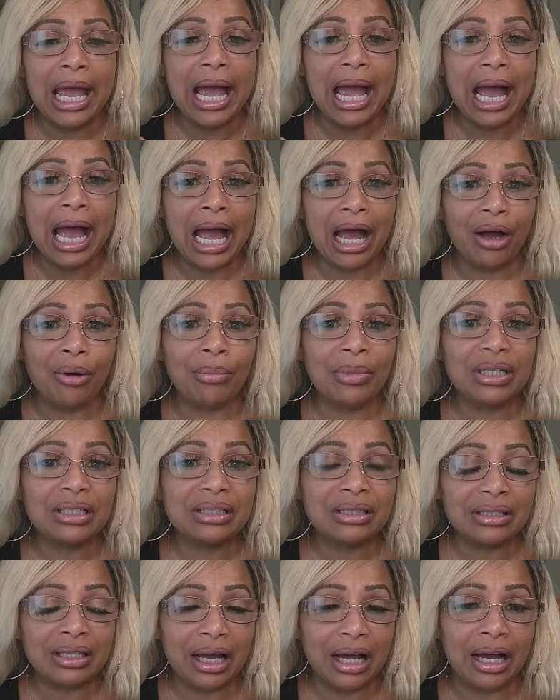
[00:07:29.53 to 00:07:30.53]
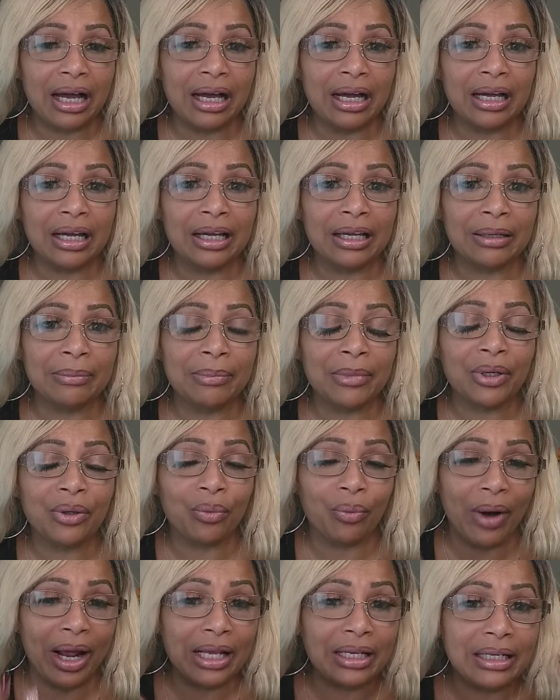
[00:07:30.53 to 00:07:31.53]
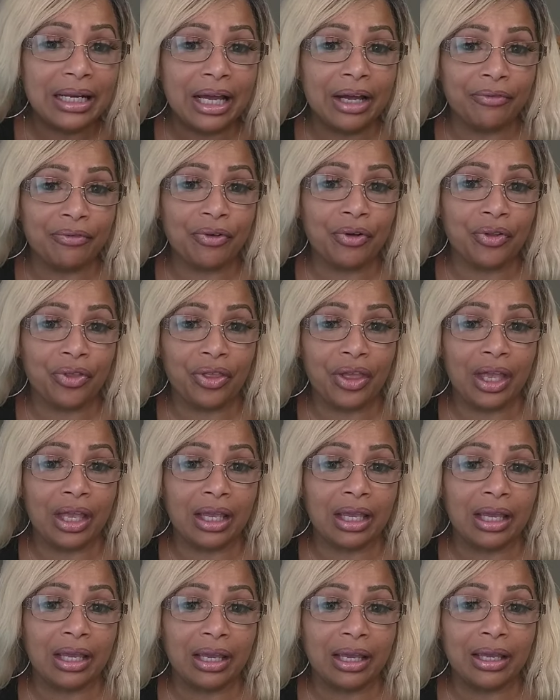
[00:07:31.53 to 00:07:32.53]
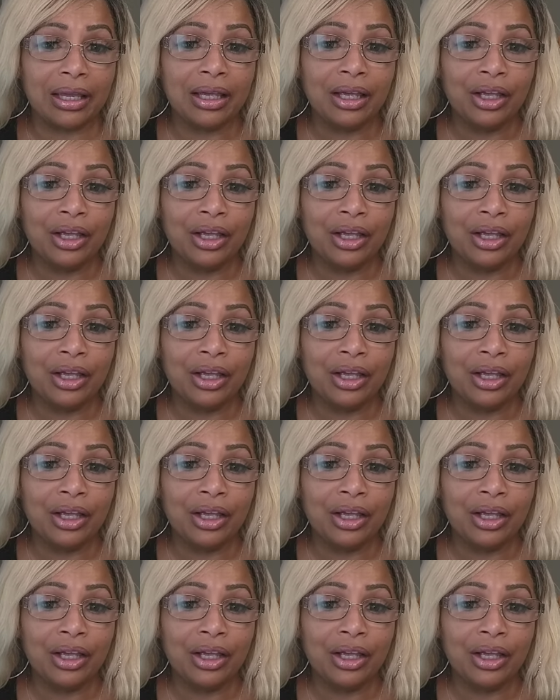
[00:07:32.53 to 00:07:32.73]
how much time right now if you're thinking,